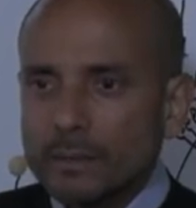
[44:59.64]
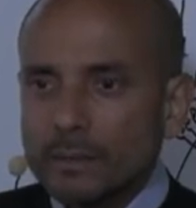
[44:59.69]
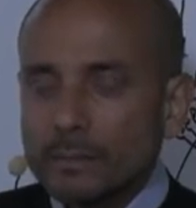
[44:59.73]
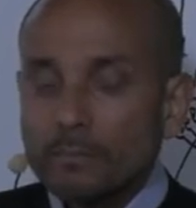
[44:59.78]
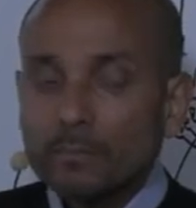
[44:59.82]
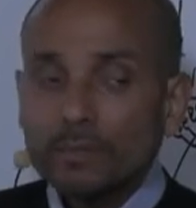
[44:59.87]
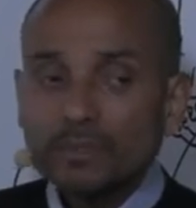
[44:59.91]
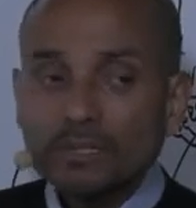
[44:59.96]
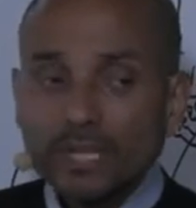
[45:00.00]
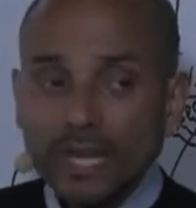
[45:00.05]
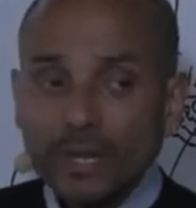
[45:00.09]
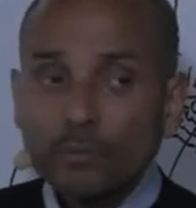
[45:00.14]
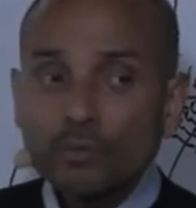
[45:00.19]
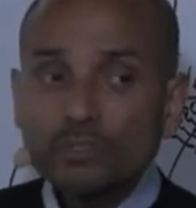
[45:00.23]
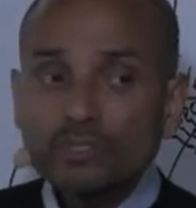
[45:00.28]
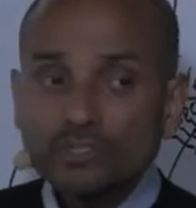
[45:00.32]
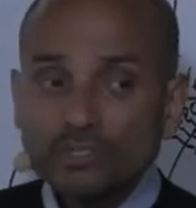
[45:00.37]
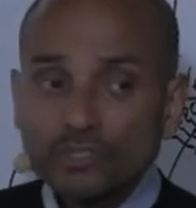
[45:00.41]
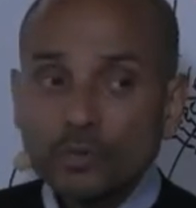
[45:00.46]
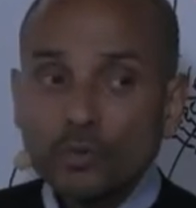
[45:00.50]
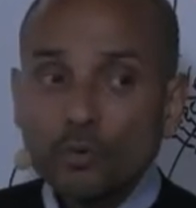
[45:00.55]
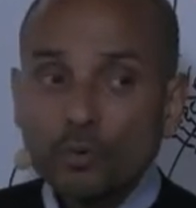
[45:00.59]
but they were
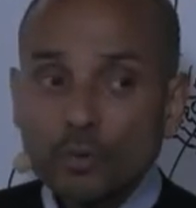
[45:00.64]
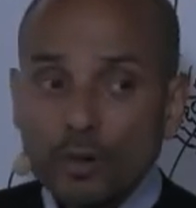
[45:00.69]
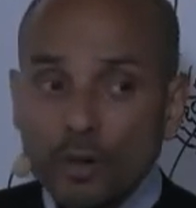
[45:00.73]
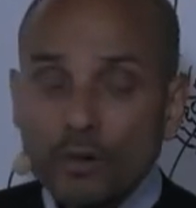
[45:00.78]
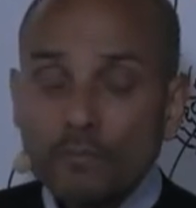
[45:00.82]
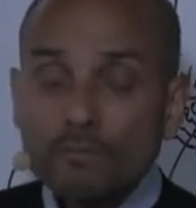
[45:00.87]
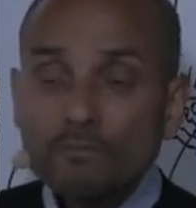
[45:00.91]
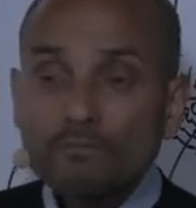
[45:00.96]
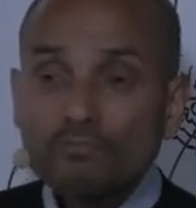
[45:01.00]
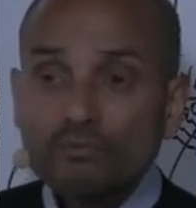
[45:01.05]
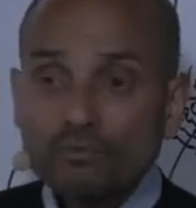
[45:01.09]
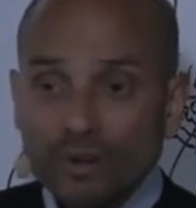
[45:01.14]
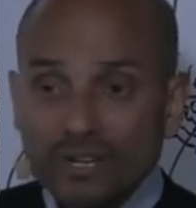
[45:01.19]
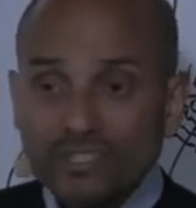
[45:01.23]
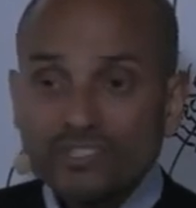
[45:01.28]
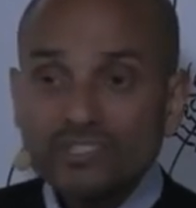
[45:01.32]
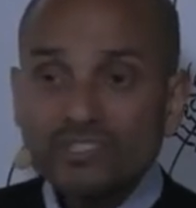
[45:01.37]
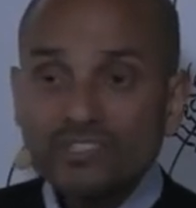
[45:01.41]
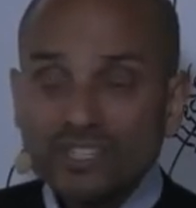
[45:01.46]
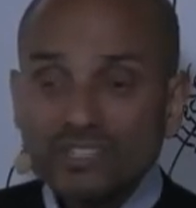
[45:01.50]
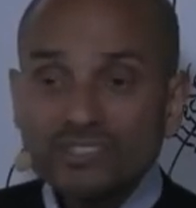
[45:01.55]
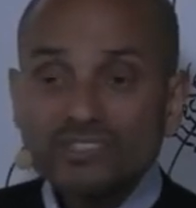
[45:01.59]
still
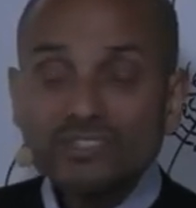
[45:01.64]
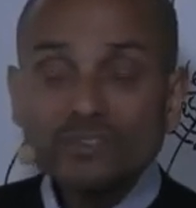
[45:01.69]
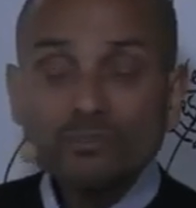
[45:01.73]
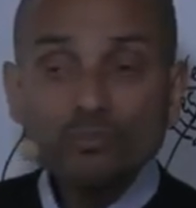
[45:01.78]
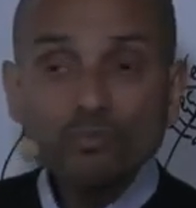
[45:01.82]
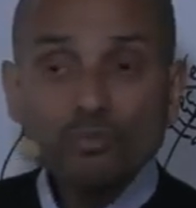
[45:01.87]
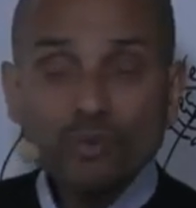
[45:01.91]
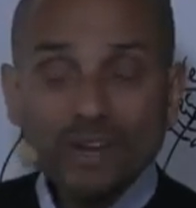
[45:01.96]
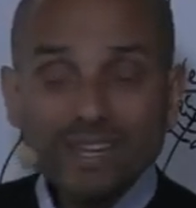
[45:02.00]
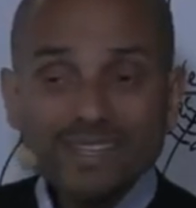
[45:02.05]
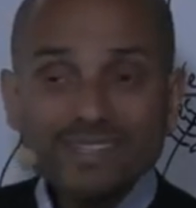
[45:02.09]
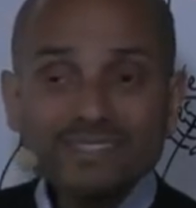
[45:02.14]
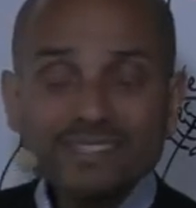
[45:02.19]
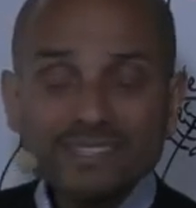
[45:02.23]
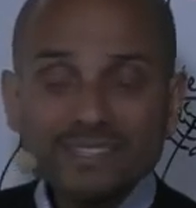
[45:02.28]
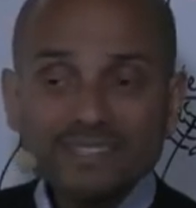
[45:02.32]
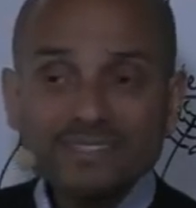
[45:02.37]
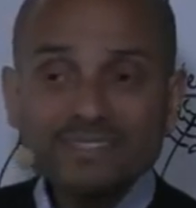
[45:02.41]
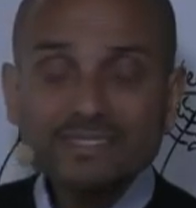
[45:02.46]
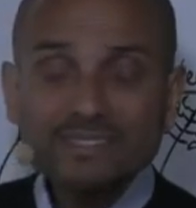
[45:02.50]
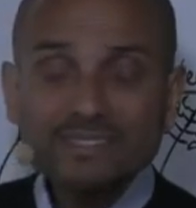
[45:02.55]
prejudiced and racist.